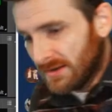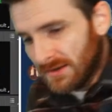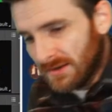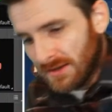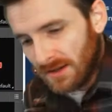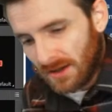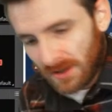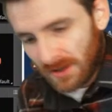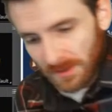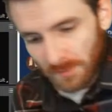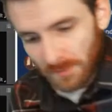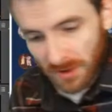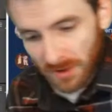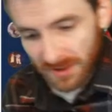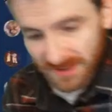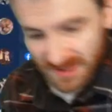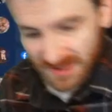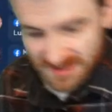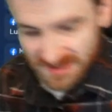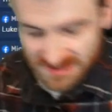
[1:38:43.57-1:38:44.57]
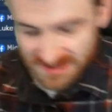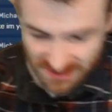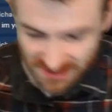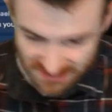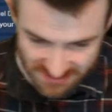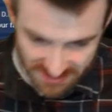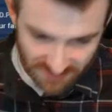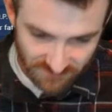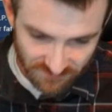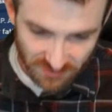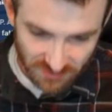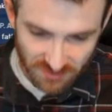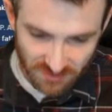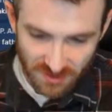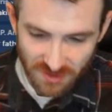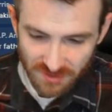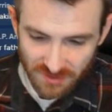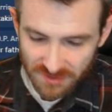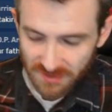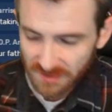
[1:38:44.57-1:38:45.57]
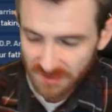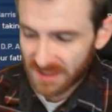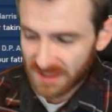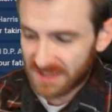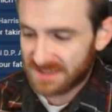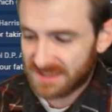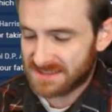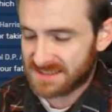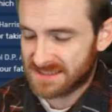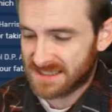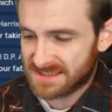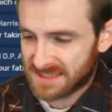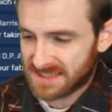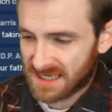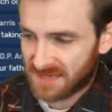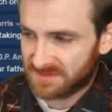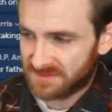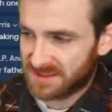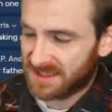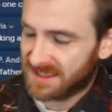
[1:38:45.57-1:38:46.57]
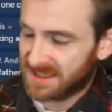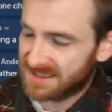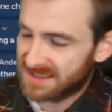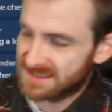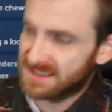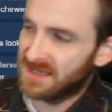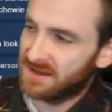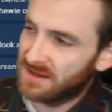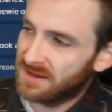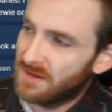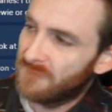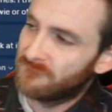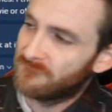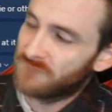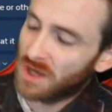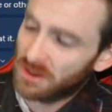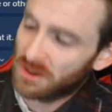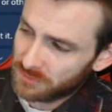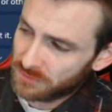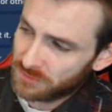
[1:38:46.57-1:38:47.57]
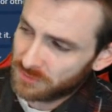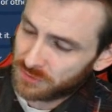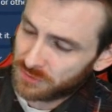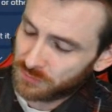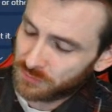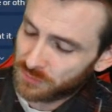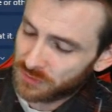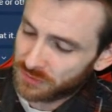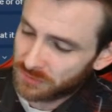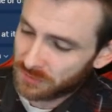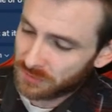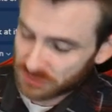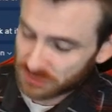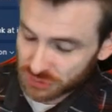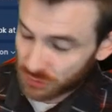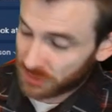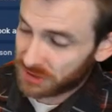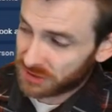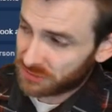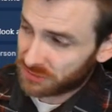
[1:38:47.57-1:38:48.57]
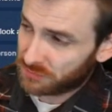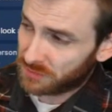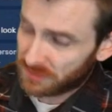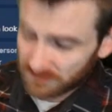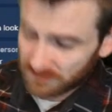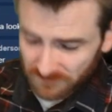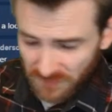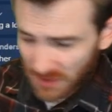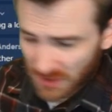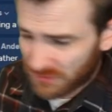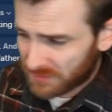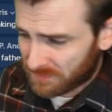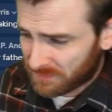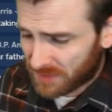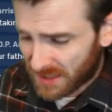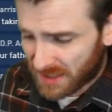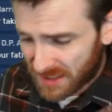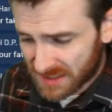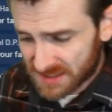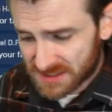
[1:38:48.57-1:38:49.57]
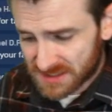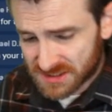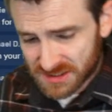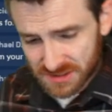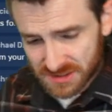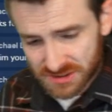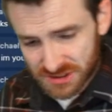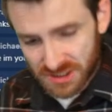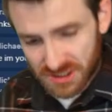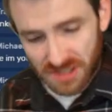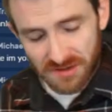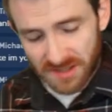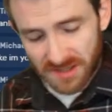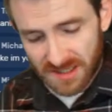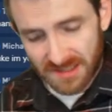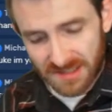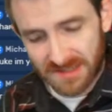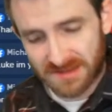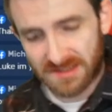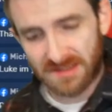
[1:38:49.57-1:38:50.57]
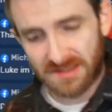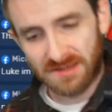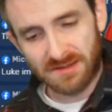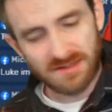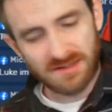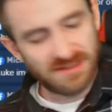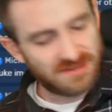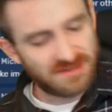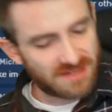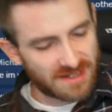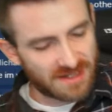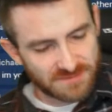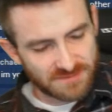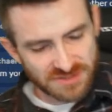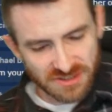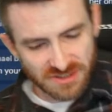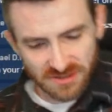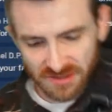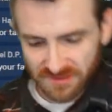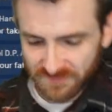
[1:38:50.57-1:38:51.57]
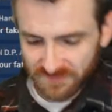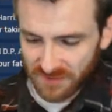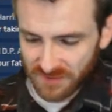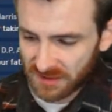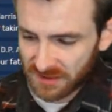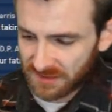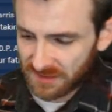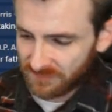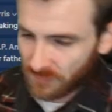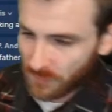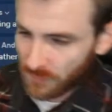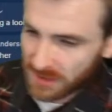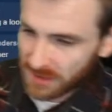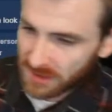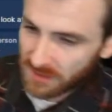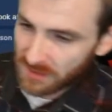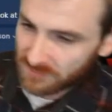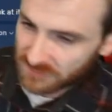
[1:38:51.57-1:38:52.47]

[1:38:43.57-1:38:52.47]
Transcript: All right, guys, it's 7 o'clock. It is that time to, like I say, follow the group or join the group, follow the page, share anything, get that Amazon gift card giveaway of the